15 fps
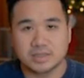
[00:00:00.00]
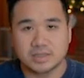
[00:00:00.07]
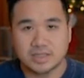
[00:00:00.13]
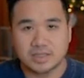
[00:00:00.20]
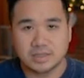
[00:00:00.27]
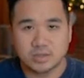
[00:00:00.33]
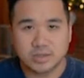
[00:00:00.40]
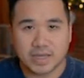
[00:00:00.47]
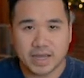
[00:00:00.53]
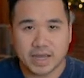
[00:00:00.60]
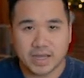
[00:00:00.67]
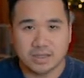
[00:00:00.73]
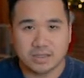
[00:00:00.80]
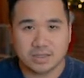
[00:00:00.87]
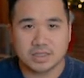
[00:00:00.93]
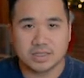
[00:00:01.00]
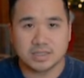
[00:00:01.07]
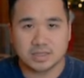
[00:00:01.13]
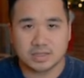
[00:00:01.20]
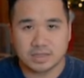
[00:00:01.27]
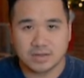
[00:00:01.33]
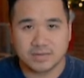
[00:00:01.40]
It's okay.
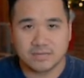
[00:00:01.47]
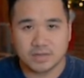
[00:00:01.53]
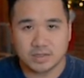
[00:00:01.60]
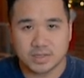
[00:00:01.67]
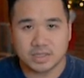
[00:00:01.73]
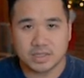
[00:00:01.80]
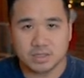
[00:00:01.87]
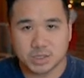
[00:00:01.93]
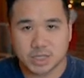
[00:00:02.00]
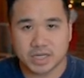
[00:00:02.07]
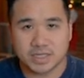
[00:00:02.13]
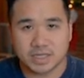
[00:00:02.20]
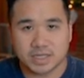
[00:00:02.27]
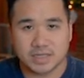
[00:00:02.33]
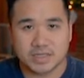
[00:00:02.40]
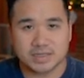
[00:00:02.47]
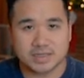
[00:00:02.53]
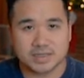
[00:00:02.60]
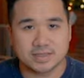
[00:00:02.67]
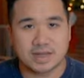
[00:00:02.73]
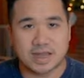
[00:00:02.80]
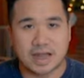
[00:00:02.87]
It feels a little janky. It
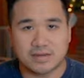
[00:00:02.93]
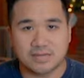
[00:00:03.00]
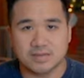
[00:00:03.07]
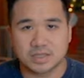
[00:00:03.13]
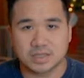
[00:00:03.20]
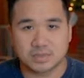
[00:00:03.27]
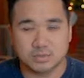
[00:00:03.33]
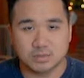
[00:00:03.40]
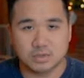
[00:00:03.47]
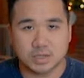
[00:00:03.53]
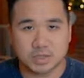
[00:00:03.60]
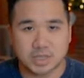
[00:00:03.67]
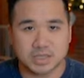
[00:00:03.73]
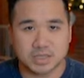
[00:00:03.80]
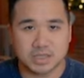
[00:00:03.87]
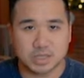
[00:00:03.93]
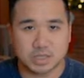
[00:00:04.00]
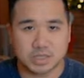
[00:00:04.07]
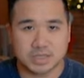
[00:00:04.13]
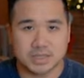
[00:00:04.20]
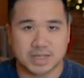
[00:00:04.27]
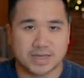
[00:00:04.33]
doesn't have the smoothest
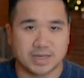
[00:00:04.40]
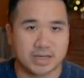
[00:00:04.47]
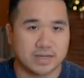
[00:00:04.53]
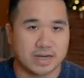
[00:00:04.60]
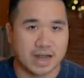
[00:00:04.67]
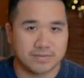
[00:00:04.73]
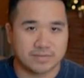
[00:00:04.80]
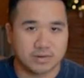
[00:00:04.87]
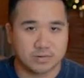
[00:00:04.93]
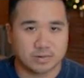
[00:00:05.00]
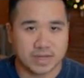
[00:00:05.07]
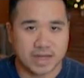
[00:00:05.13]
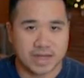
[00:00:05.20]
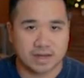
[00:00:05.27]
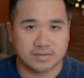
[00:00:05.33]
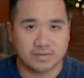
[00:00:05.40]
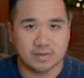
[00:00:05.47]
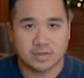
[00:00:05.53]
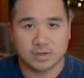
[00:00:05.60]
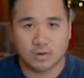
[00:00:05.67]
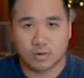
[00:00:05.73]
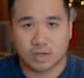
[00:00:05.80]
transitions like an iPhone would have,
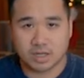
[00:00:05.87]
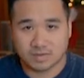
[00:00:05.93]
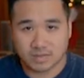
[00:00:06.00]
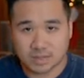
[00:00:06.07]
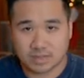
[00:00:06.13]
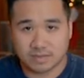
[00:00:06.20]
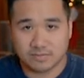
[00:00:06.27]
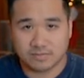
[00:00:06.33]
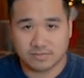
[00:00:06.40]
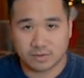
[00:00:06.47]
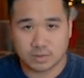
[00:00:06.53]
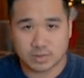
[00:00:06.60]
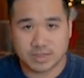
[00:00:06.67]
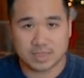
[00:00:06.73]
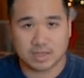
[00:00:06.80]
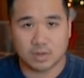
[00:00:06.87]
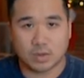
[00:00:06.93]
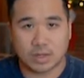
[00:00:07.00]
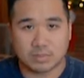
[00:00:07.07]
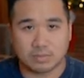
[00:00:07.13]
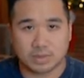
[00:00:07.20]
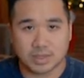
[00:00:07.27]
or even some phones like the
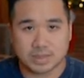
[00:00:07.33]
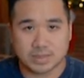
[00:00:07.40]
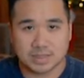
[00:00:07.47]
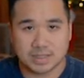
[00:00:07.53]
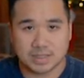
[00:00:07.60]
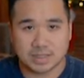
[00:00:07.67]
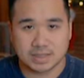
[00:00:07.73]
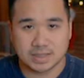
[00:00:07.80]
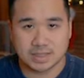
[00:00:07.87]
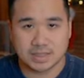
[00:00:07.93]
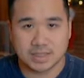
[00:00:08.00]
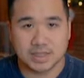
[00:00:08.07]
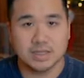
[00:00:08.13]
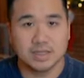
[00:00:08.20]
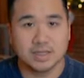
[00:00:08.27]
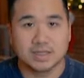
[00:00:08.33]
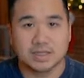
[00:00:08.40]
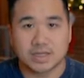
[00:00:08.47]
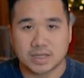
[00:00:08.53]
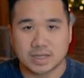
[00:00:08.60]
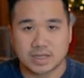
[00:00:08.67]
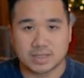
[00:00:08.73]
OnePlus 6T
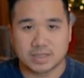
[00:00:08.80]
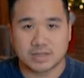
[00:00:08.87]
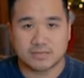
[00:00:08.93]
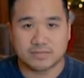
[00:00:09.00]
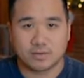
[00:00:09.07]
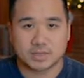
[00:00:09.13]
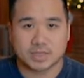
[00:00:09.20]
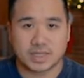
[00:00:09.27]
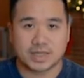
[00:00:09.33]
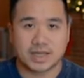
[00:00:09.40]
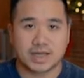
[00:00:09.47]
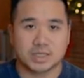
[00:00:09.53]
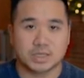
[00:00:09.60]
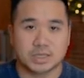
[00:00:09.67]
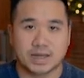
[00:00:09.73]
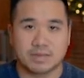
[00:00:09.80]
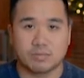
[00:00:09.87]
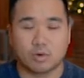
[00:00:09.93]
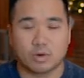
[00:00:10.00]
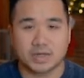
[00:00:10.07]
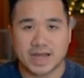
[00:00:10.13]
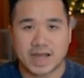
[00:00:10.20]
and phones like that just have
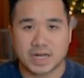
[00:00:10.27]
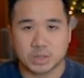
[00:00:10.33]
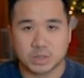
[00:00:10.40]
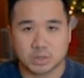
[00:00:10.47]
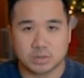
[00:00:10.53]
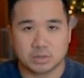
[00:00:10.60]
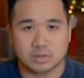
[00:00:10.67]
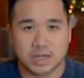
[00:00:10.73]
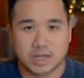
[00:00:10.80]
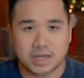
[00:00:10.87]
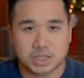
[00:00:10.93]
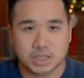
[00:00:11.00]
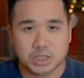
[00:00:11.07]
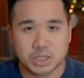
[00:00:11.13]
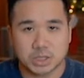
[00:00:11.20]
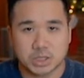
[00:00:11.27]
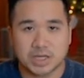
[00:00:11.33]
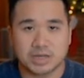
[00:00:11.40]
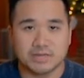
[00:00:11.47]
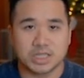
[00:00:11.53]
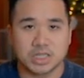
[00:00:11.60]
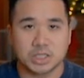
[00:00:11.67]
more natural gesture
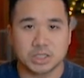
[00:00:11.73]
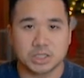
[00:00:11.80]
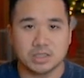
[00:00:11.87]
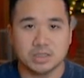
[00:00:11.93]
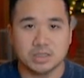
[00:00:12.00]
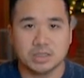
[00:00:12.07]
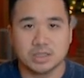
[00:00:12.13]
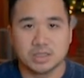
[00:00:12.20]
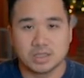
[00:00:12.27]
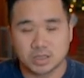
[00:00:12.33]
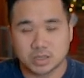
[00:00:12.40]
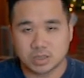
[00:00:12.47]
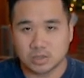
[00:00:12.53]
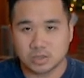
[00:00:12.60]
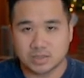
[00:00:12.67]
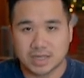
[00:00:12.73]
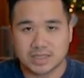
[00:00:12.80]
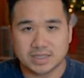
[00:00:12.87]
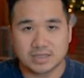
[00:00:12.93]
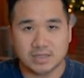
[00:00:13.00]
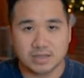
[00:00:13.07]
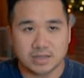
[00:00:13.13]
navigation. So
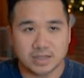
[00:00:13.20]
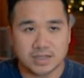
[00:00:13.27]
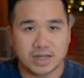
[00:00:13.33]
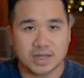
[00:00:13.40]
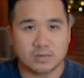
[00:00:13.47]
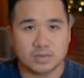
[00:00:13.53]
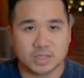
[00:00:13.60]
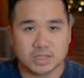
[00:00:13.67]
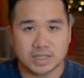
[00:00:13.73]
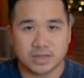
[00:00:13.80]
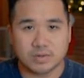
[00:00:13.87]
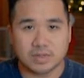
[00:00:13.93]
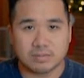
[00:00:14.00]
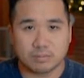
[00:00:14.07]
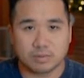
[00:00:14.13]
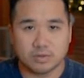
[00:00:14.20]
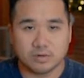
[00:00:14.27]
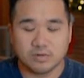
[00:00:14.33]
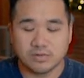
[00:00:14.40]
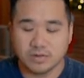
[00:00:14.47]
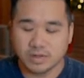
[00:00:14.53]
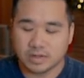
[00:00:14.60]
that's another thing I wish they would
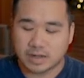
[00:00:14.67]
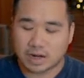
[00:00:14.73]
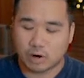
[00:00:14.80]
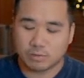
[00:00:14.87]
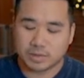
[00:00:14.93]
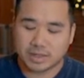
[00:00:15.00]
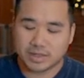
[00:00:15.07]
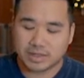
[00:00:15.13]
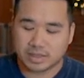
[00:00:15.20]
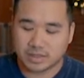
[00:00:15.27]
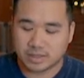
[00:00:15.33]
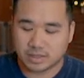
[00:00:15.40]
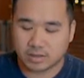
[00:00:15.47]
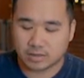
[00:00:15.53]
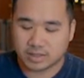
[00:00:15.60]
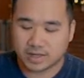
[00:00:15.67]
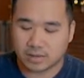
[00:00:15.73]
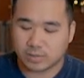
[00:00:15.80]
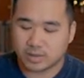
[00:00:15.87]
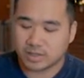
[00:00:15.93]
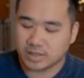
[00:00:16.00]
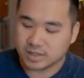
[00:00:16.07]
improve. I hope they get
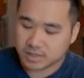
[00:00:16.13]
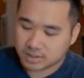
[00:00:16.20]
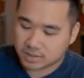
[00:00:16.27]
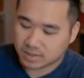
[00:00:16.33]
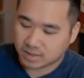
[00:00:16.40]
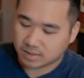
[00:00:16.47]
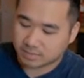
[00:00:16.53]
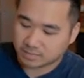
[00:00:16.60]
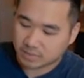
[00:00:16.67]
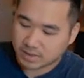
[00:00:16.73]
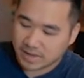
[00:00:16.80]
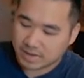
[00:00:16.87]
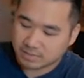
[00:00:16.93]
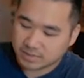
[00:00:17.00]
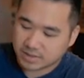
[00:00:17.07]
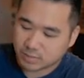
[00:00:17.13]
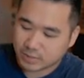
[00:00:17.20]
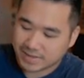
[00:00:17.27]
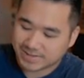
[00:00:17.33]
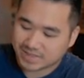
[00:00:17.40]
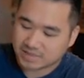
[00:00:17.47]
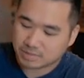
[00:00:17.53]
rid of this empty
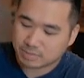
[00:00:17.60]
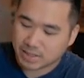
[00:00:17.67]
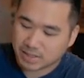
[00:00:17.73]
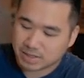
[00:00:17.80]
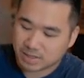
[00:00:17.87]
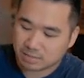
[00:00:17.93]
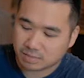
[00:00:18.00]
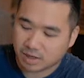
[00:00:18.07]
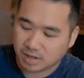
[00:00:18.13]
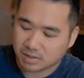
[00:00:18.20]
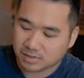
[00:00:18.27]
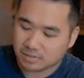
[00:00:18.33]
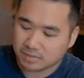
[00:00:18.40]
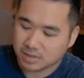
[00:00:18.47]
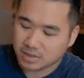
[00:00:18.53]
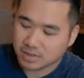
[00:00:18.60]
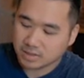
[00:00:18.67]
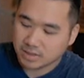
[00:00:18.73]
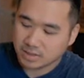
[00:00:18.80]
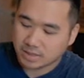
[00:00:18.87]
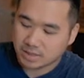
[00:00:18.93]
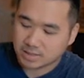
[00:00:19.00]
wasted space in the bottom
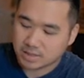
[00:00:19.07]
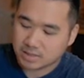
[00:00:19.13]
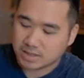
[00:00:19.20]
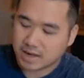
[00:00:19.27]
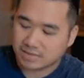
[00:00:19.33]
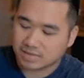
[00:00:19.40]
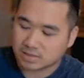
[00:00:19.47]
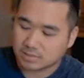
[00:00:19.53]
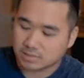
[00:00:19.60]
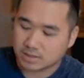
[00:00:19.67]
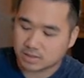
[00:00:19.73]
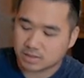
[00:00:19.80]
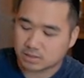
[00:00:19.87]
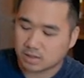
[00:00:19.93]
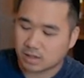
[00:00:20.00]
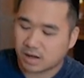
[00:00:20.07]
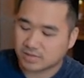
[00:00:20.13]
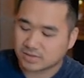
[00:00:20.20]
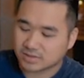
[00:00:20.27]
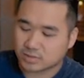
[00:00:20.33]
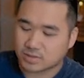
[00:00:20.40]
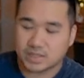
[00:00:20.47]
and just have some
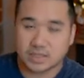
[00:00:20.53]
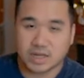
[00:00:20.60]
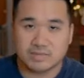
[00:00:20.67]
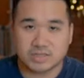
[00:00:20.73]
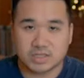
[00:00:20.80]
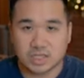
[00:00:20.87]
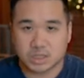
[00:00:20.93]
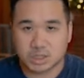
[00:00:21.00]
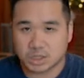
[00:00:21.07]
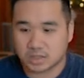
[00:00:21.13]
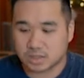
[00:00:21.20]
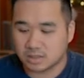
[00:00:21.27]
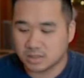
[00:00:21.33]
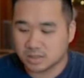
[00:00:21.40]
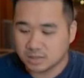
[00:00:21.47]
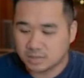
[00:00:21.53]
off-screen navigation.